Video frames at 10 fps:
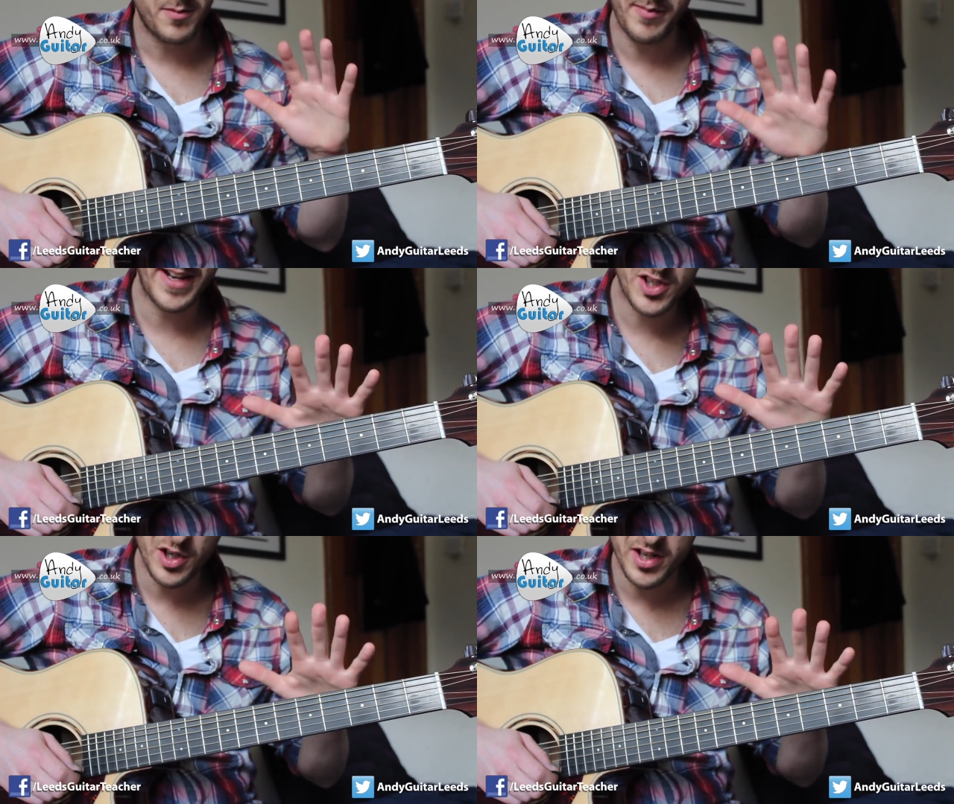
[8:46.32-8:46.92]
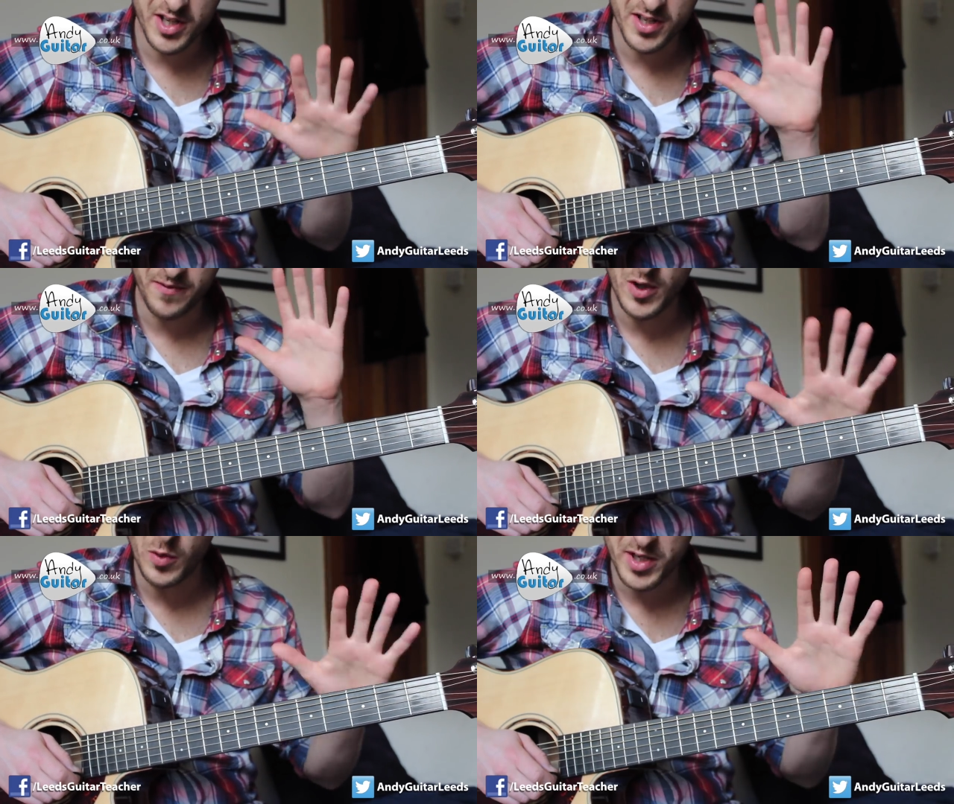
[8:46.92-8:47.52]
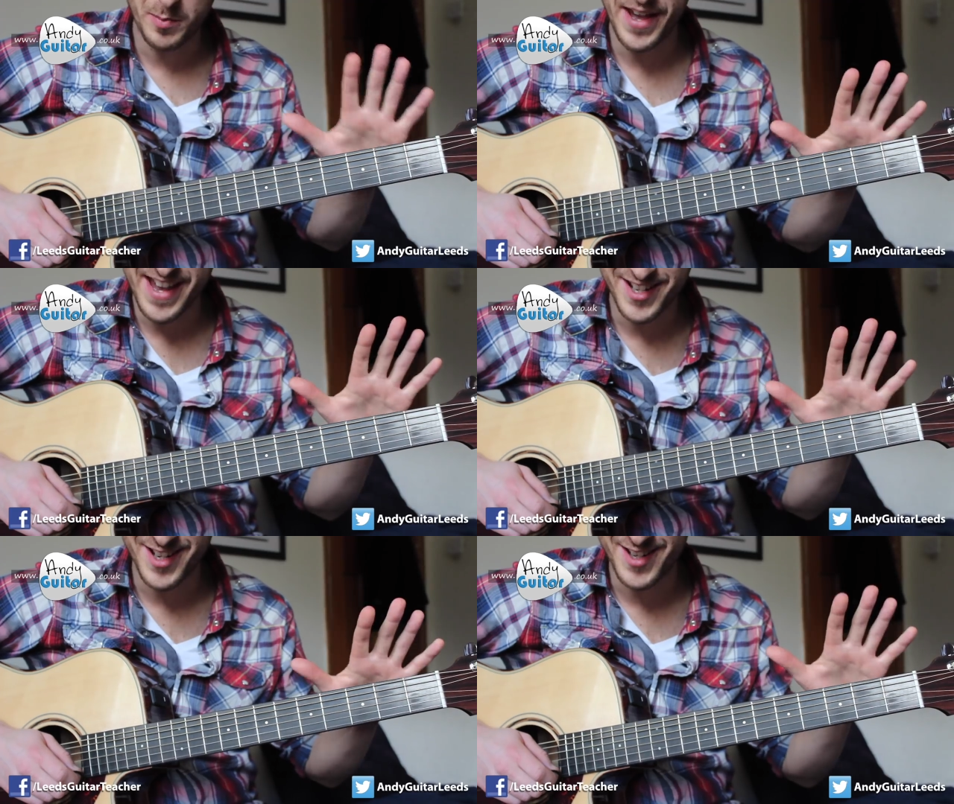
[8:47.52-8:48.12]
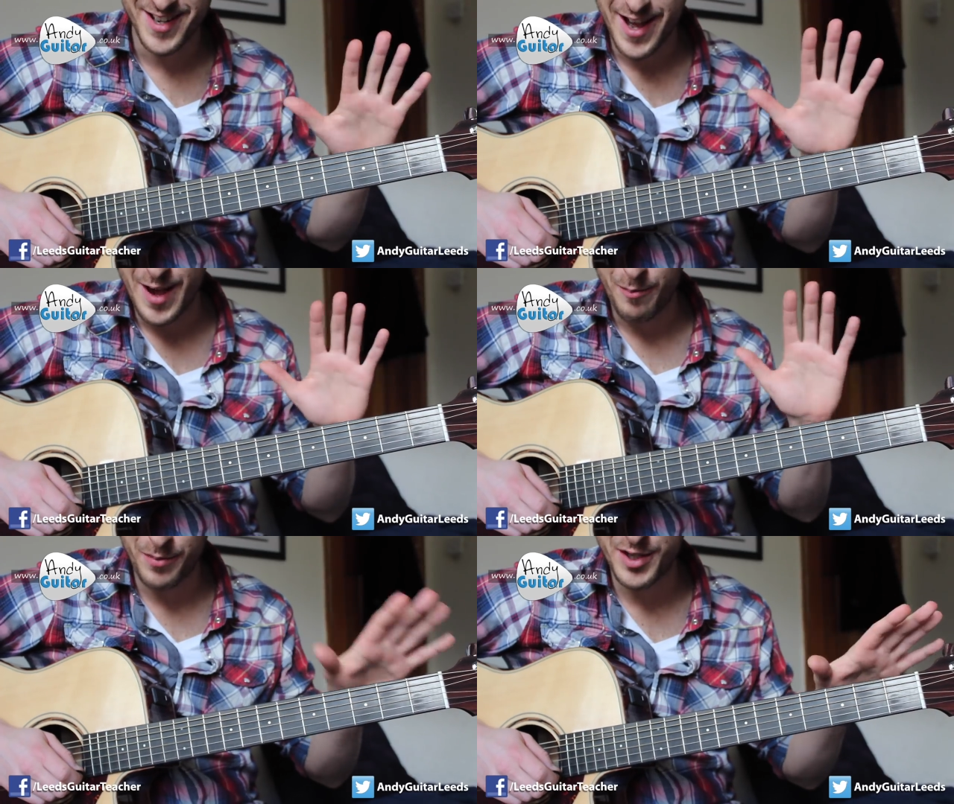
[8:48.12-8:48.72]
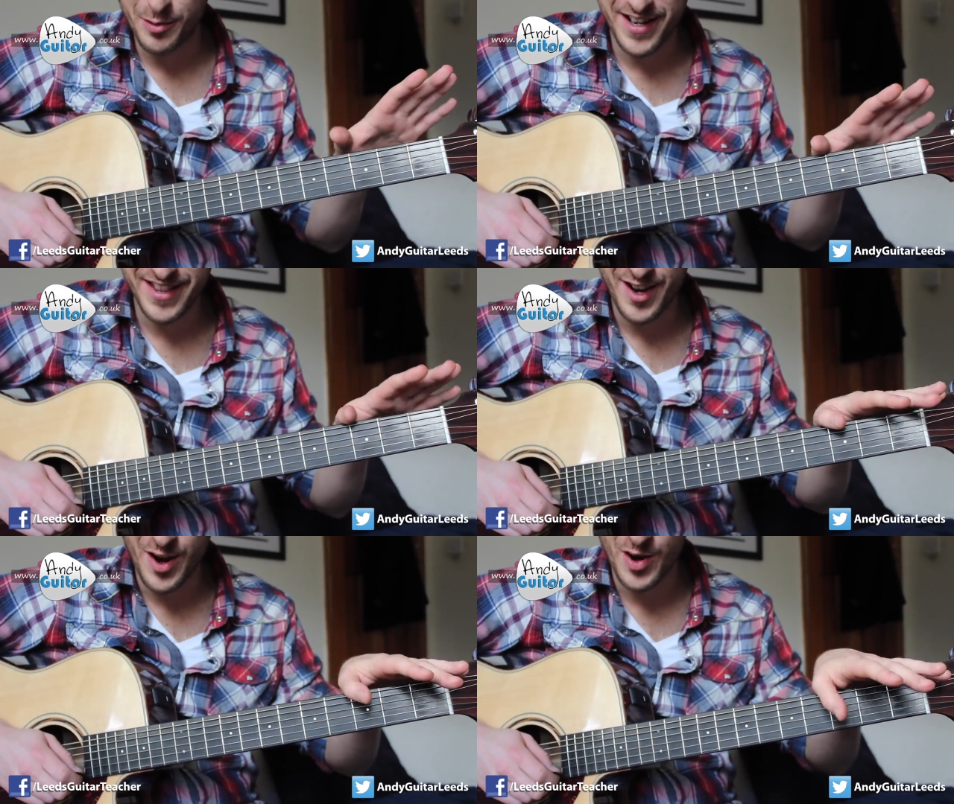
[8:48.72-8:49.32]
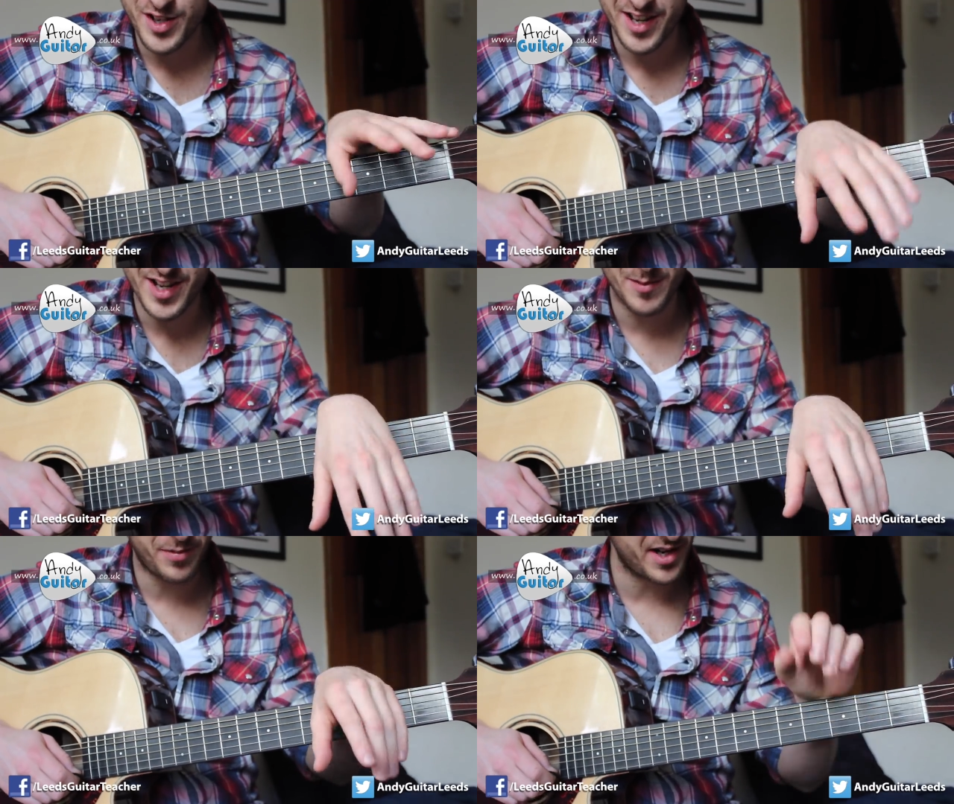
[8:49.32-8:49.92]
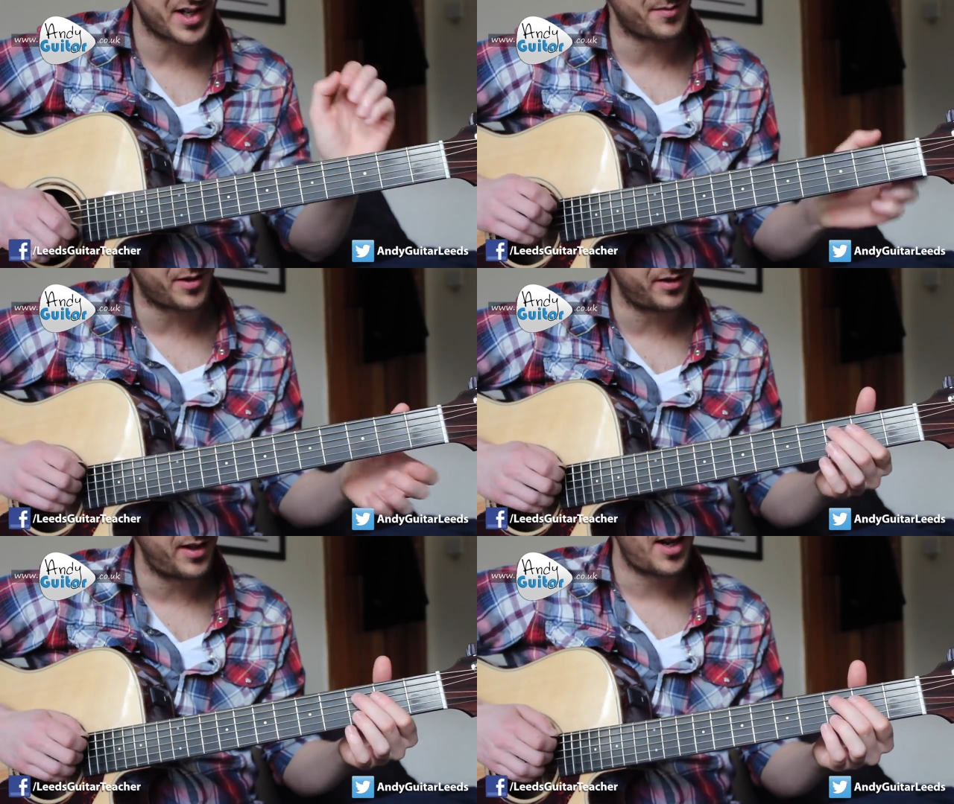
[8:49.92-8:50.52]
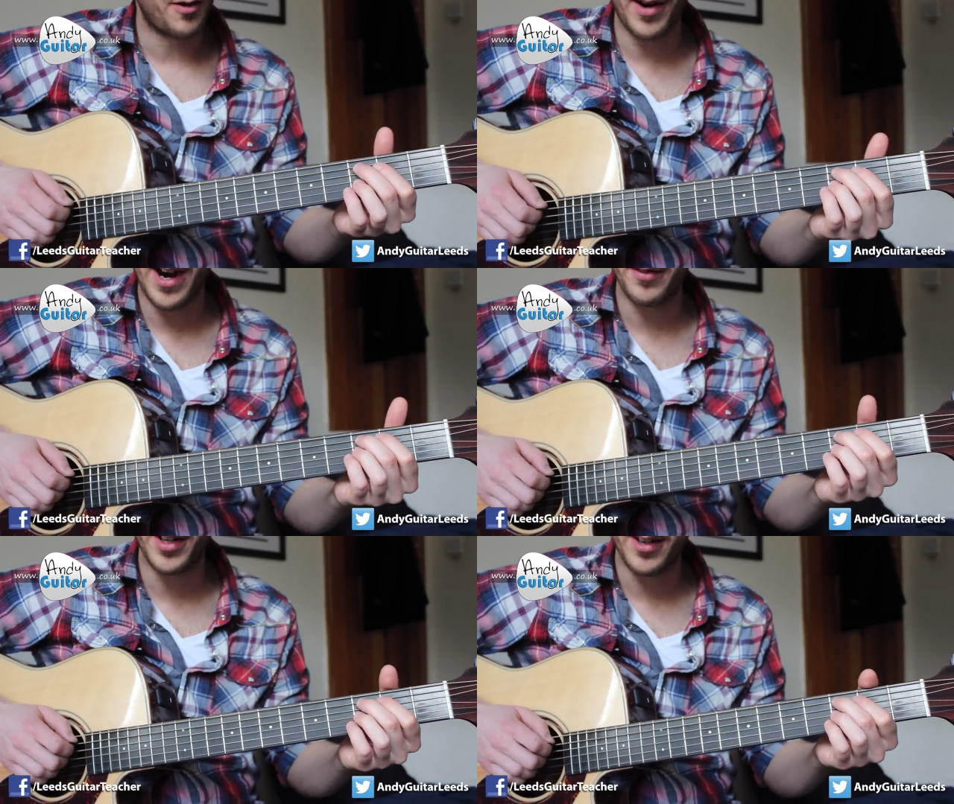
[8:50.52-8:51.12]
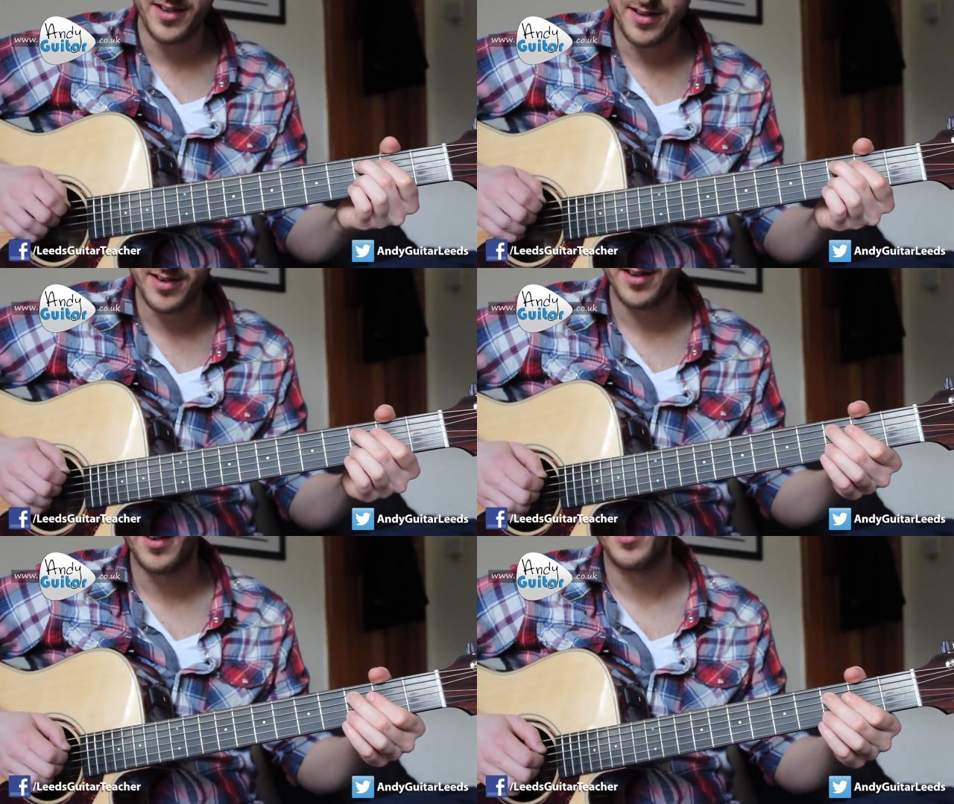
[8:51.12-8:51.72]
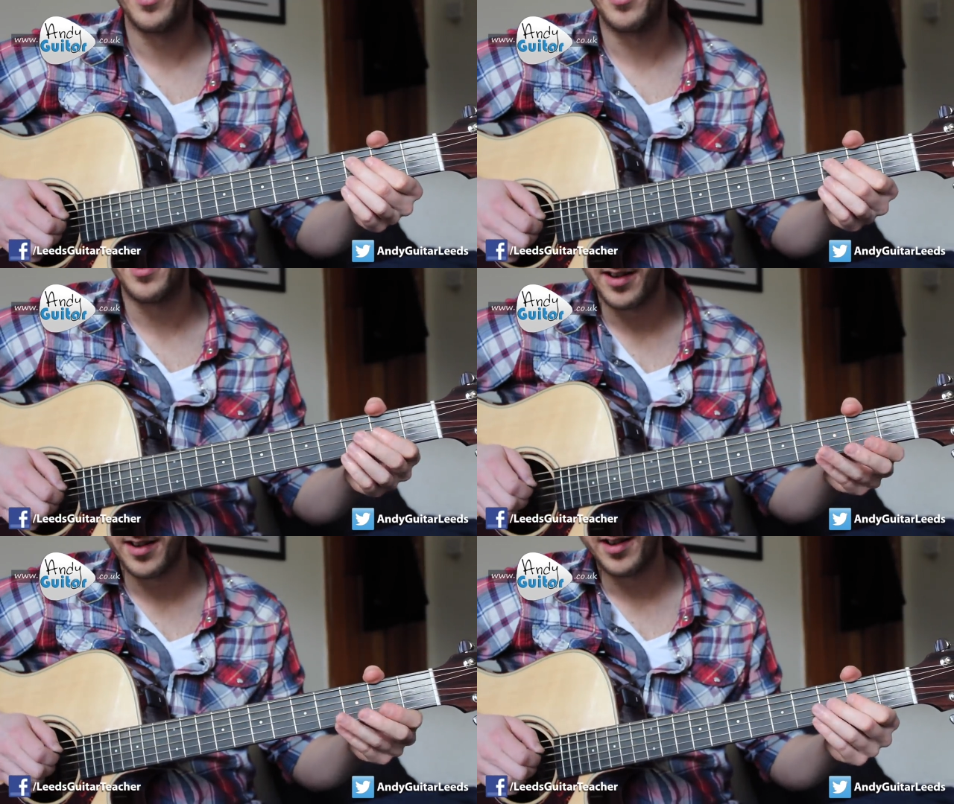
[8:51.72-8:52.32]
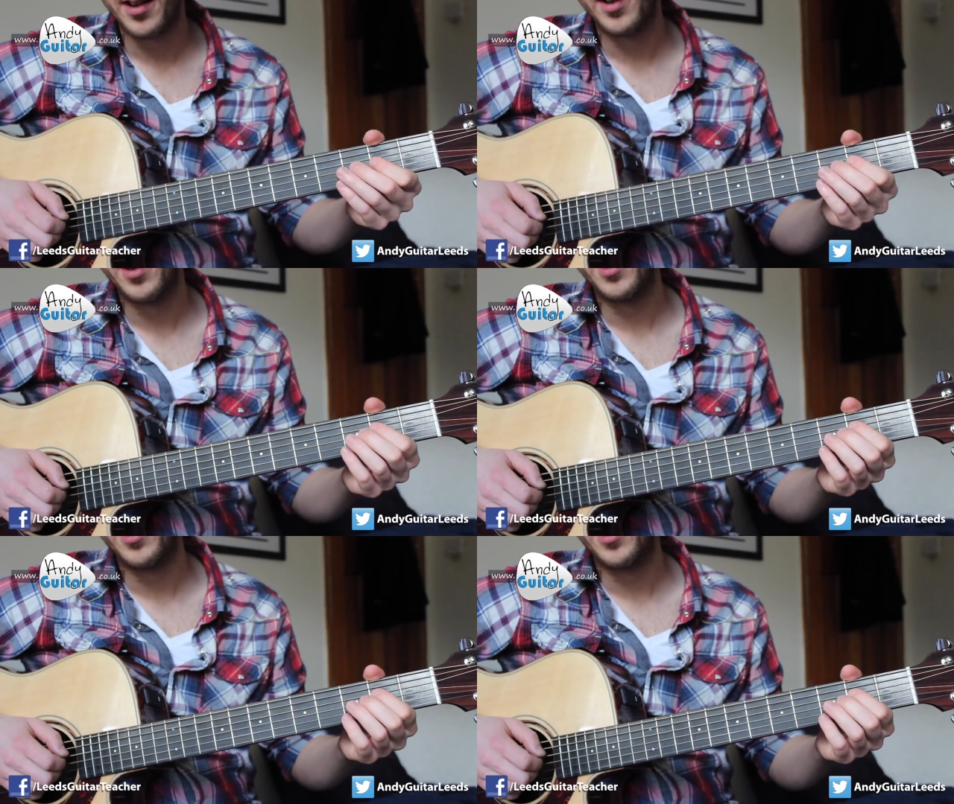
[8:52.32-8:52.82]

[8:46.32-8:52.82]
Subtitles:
No face is visible, so there are no lips to read.